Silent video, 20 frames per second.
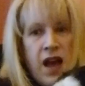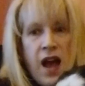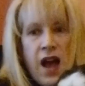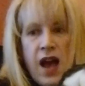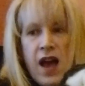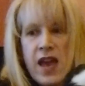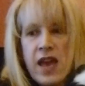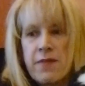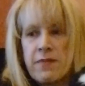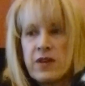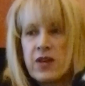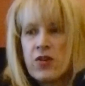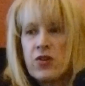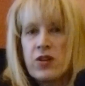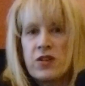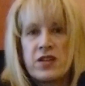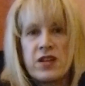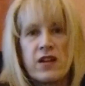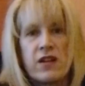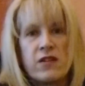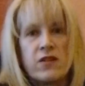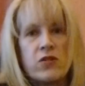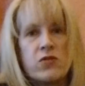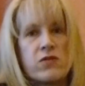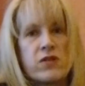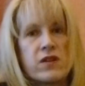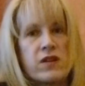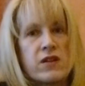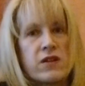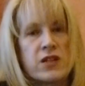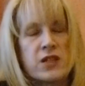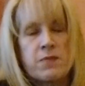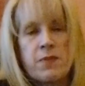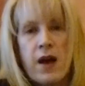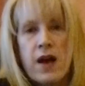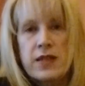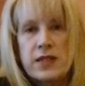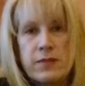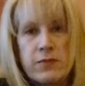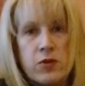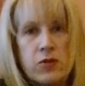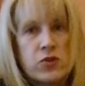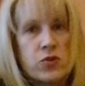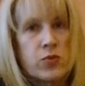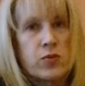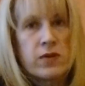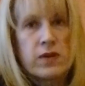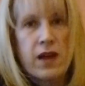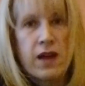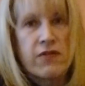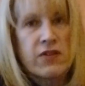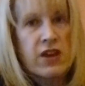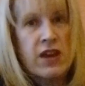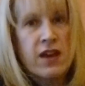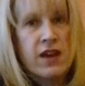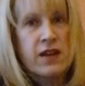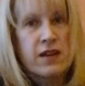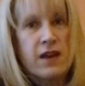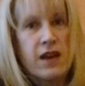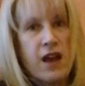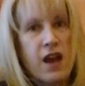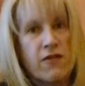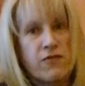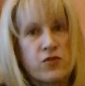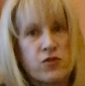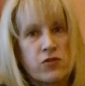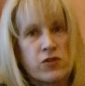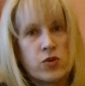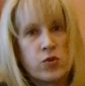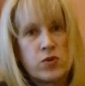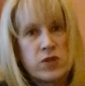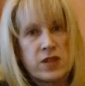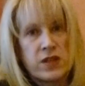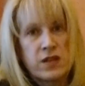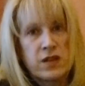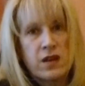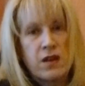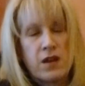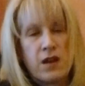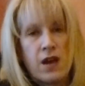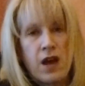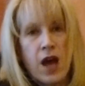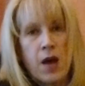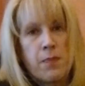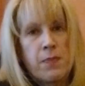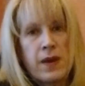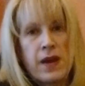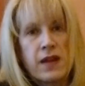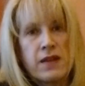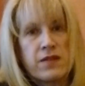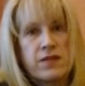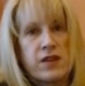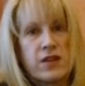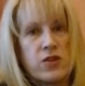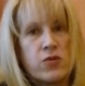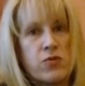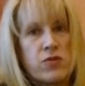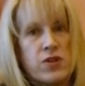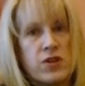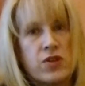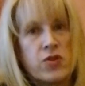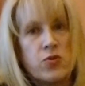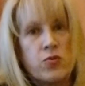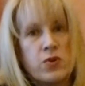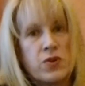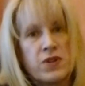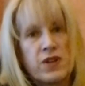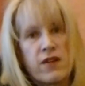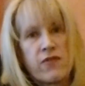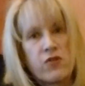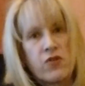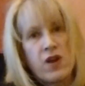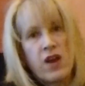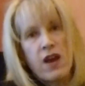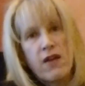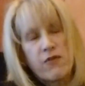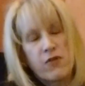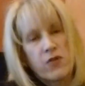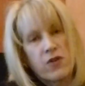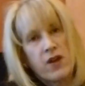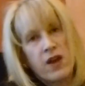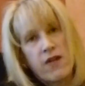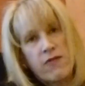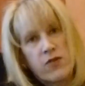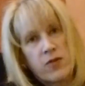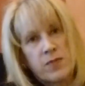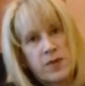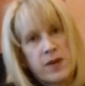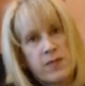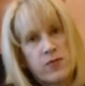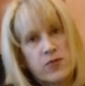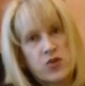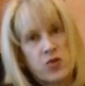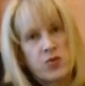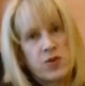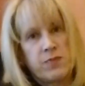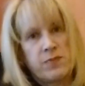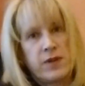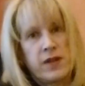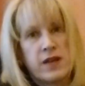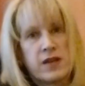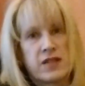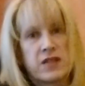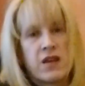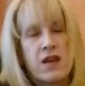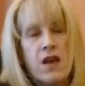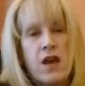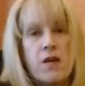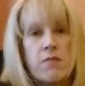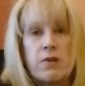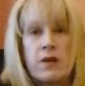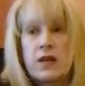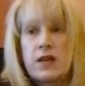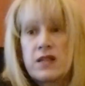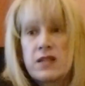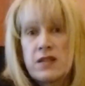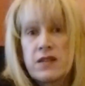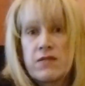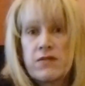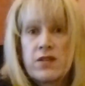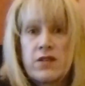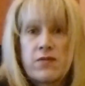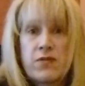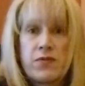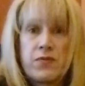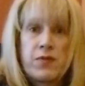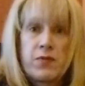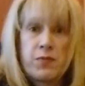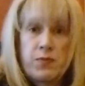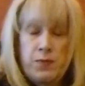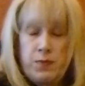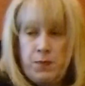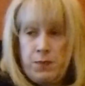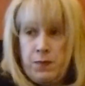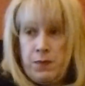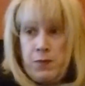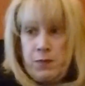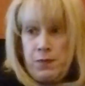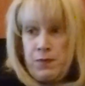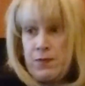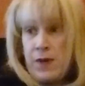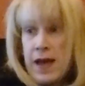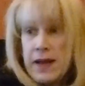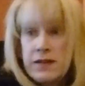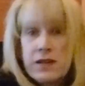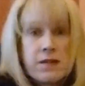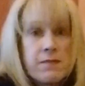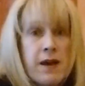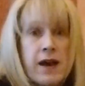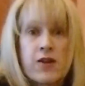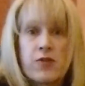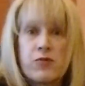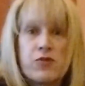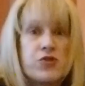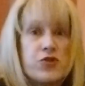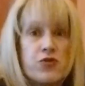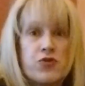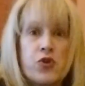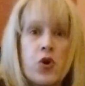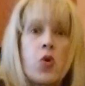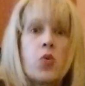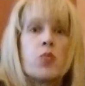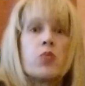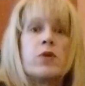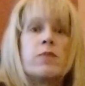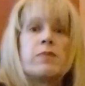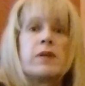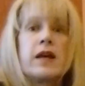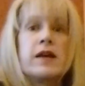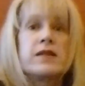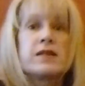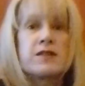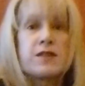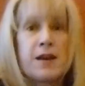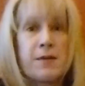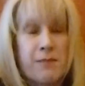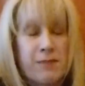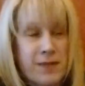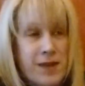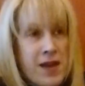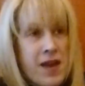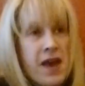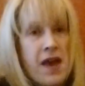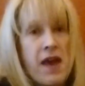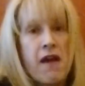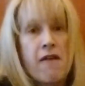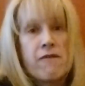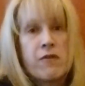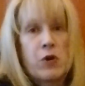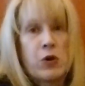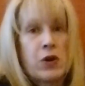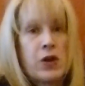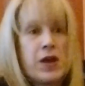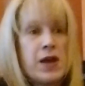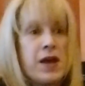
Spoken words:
I am here to tell you that it is possible to love again after losing a pet that you think you will never, ever, ever be able to replace. Because the fact of the matter is you don't replace them, ever.